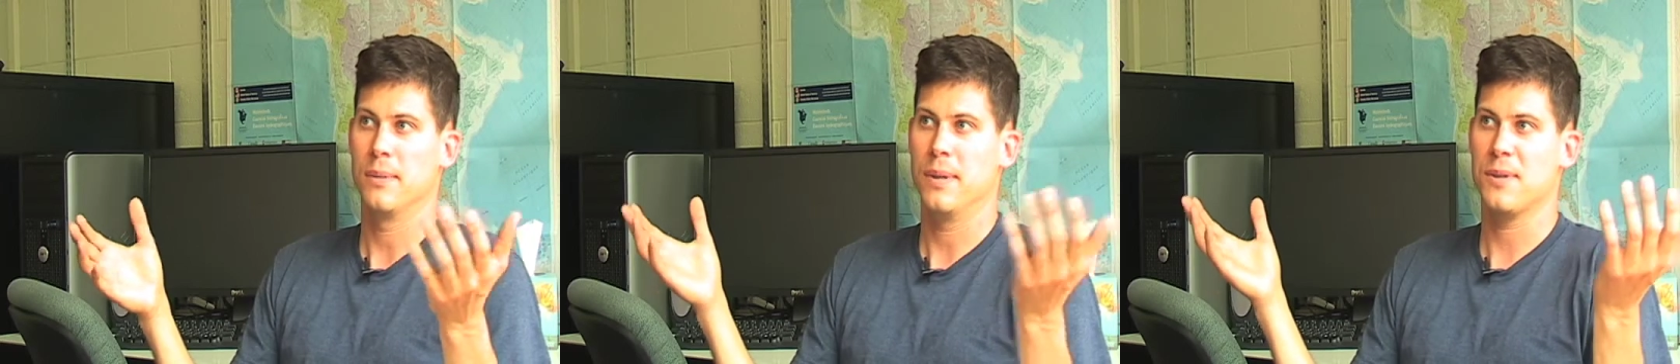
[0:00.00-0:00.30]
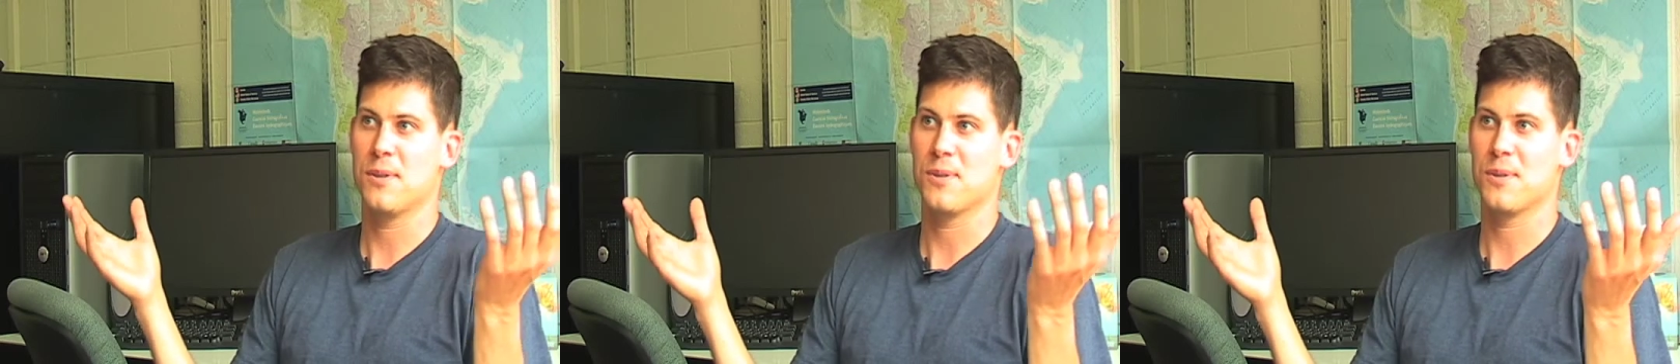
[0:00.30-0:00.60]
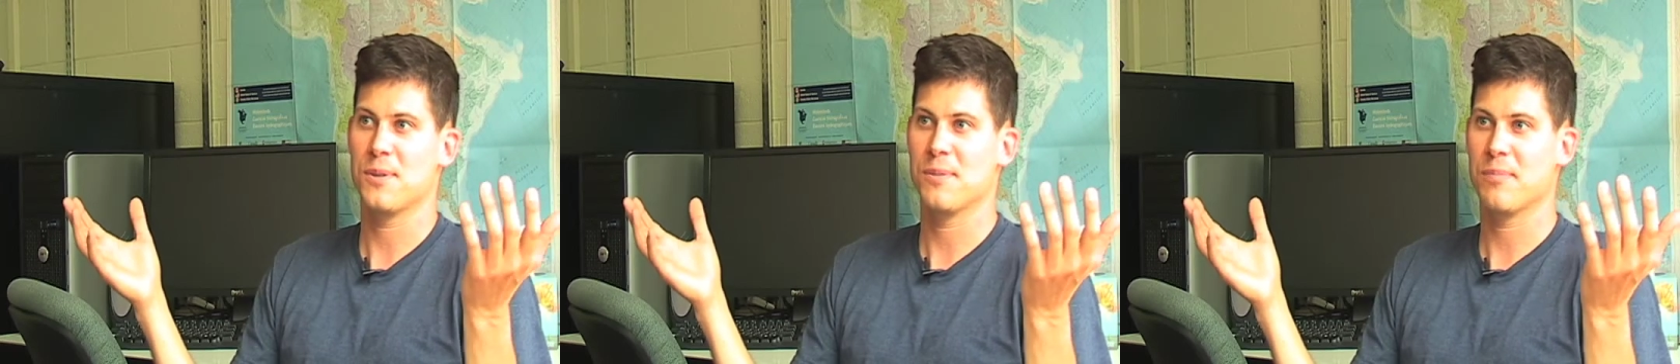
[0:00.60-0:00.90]
It's
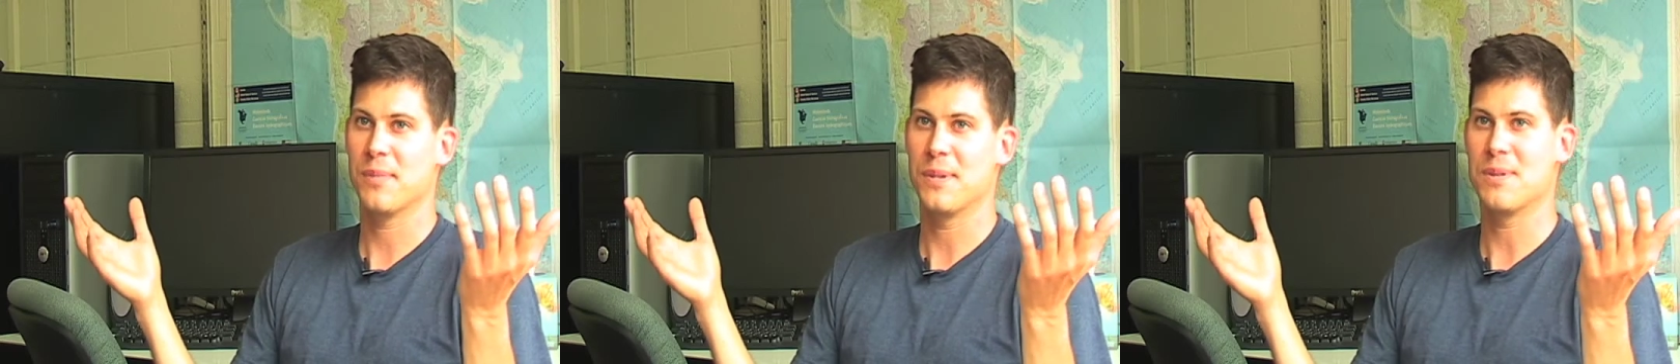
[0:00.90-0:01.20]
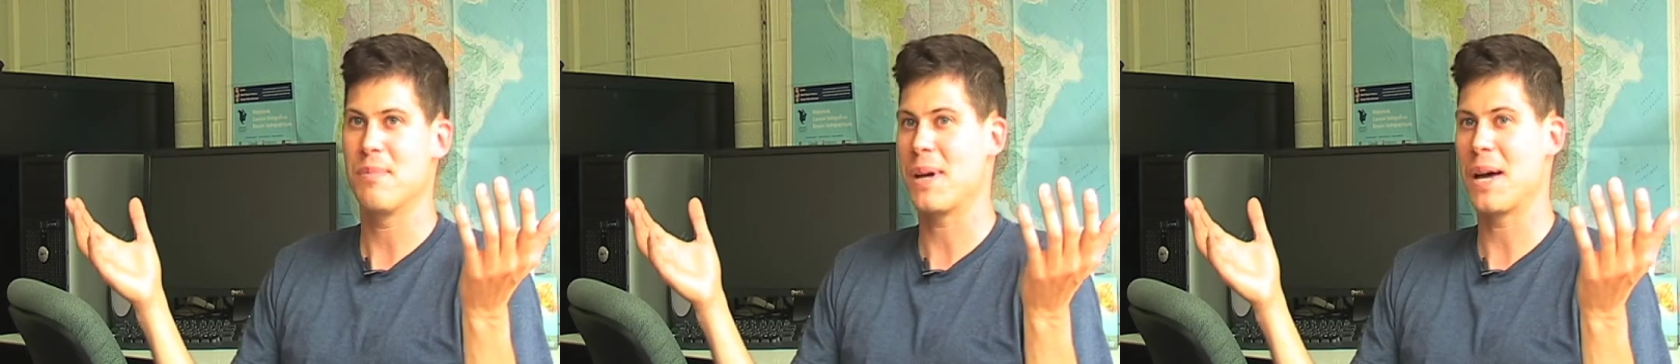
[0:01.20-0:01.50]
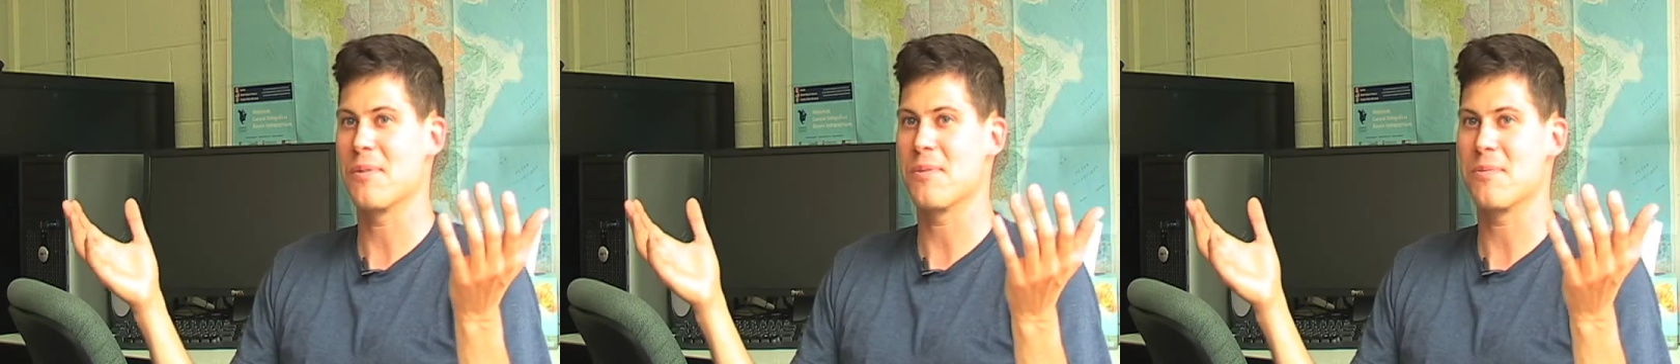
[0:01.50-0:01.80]
just be
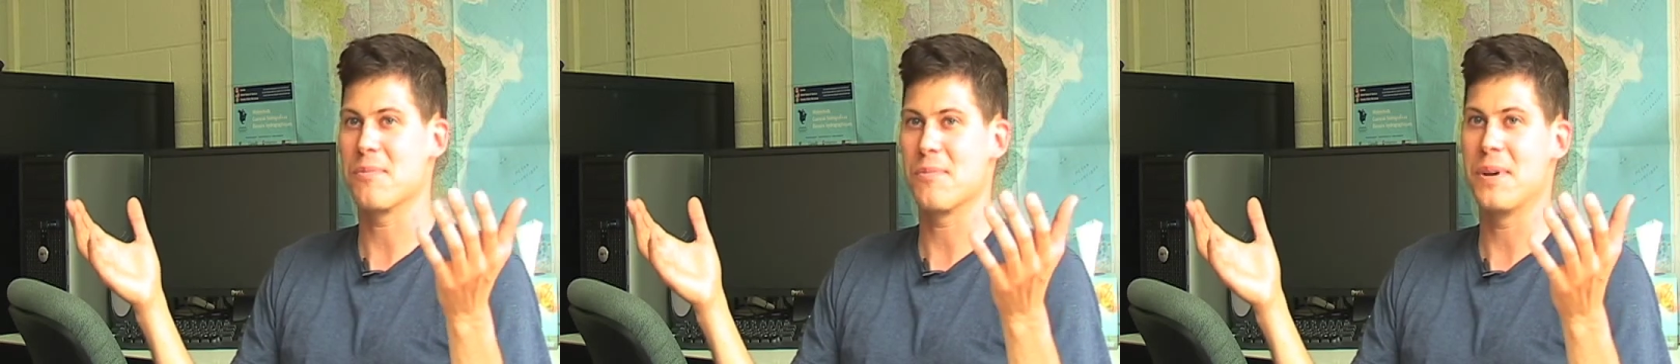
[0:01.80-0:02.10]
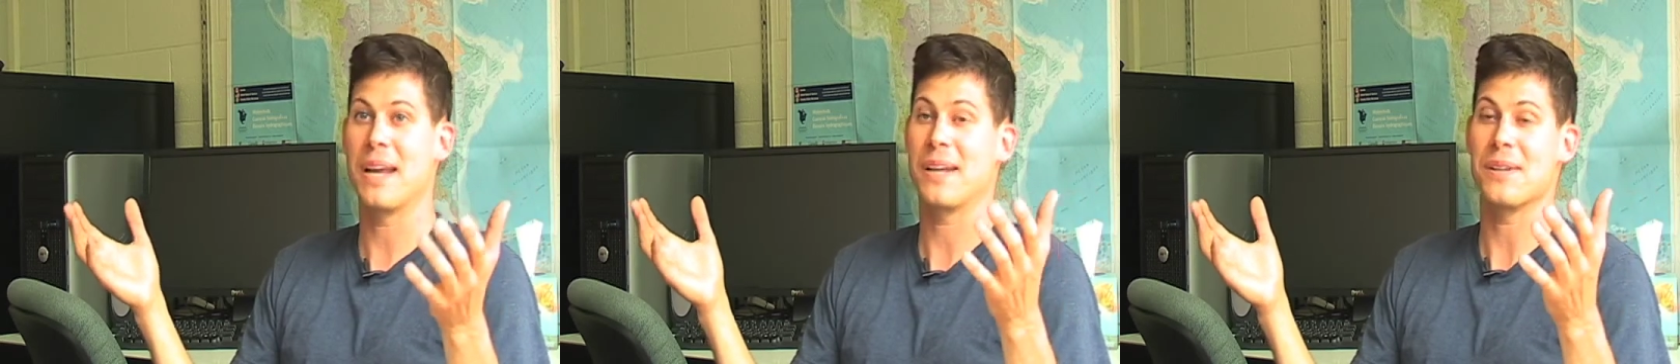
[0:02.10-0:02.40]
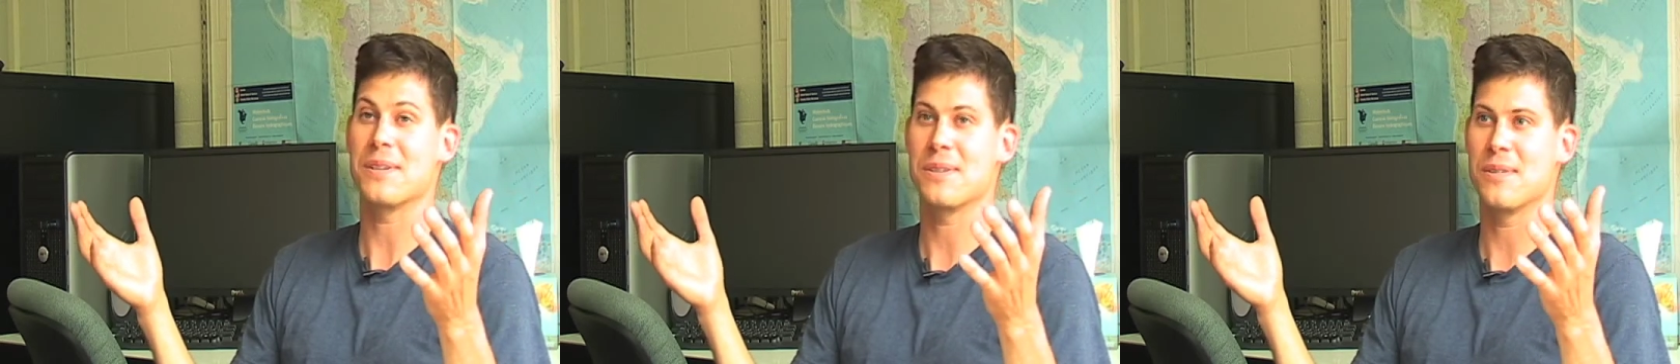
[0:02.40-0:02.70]
kind of
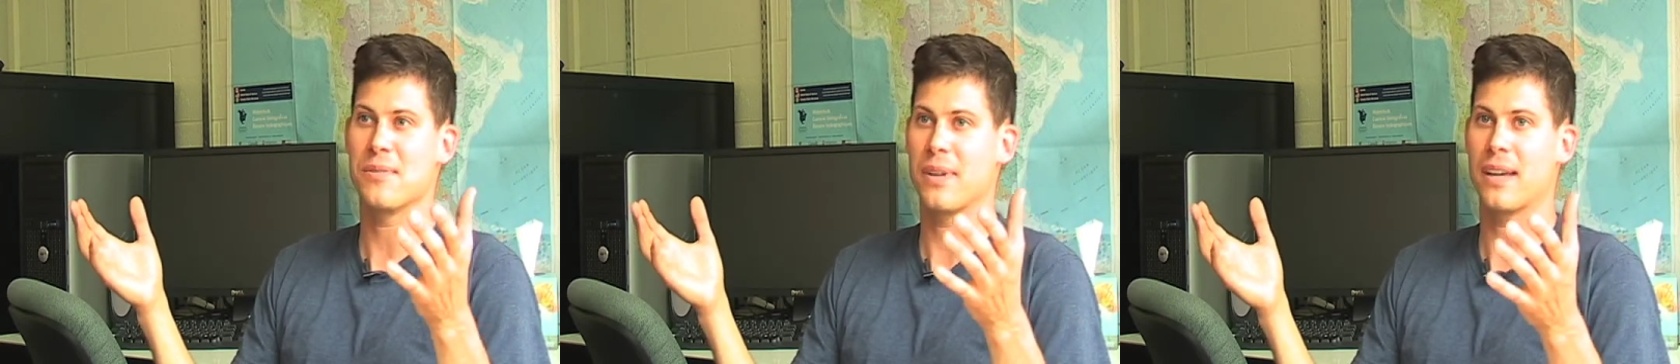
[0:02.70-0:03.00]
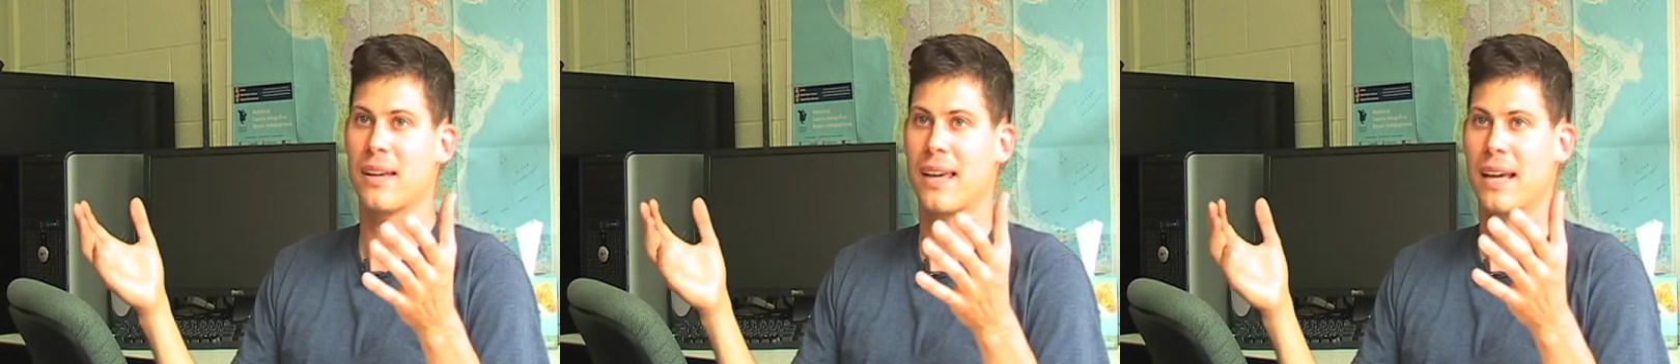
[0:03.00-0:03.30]
ridiculous if like